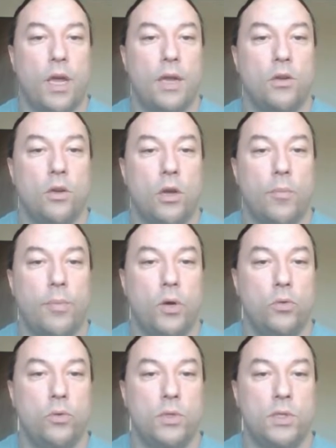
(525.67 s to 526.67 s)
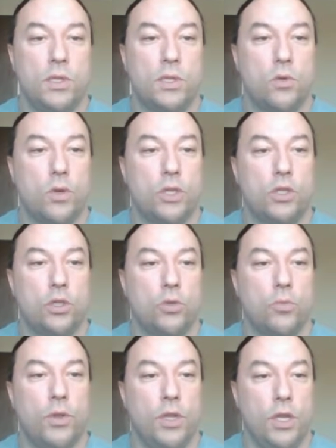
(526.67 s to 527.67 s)
I do not pose this question
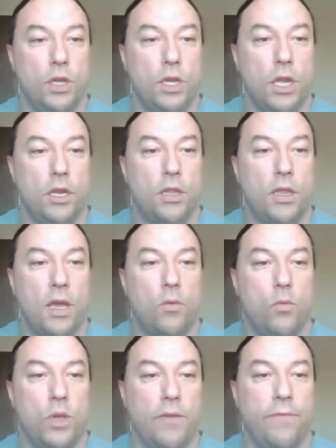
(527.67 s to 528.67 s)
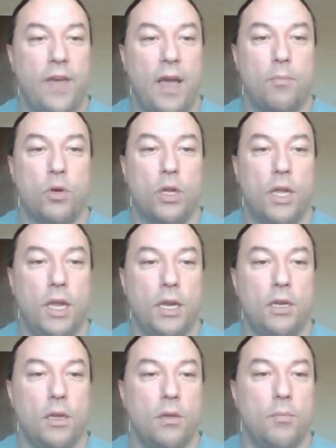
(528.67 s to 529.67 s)
with the intent that we
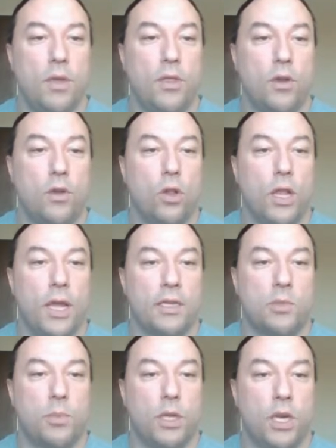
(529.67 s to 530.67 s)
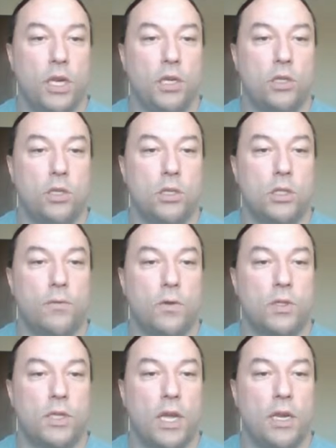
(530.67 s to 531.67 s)
fabricate mythical explanations for
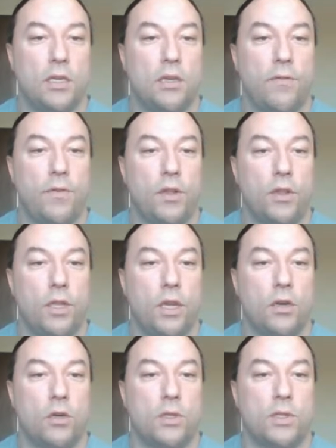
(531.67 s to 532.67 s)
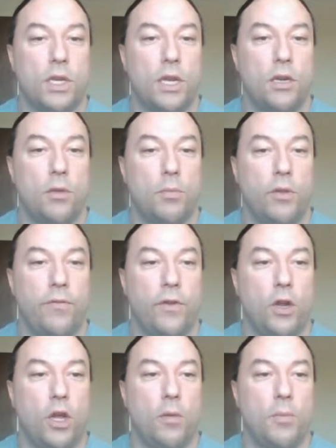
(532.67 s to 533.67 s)
scientifically understandable
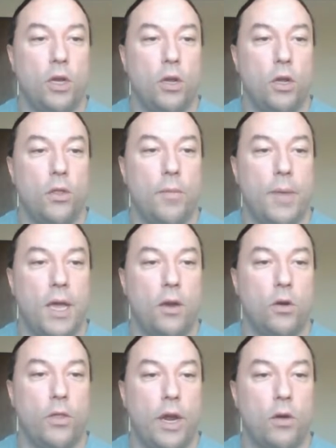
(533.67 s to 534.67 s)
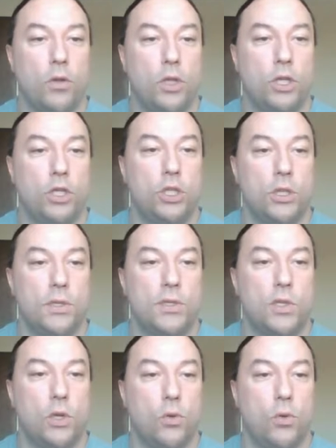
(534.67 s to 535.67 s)
phenomena in the manner that religions
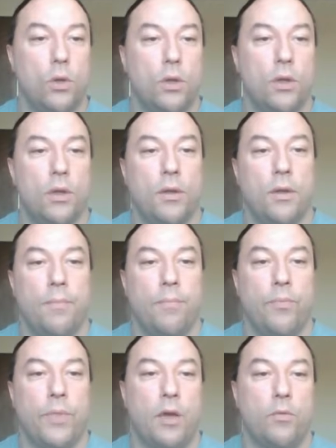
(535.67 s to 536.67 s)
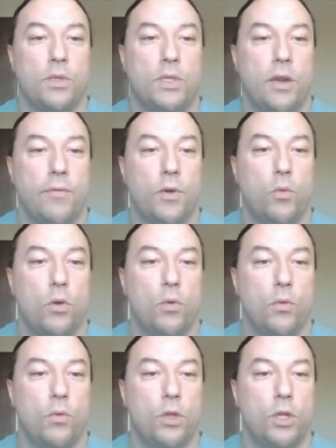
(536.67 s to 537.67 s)
do. That was never
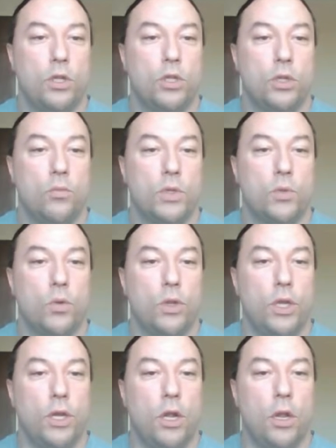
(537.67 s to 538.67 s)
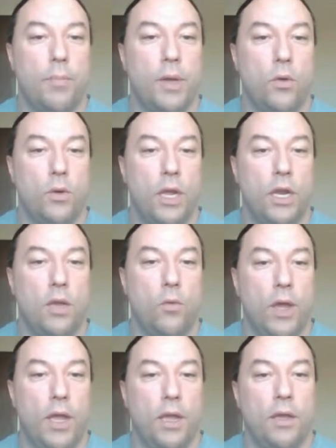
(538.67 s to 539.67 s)
what religion was really all about
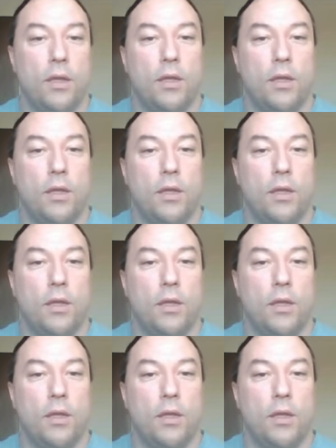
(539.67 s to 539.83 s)
anyway,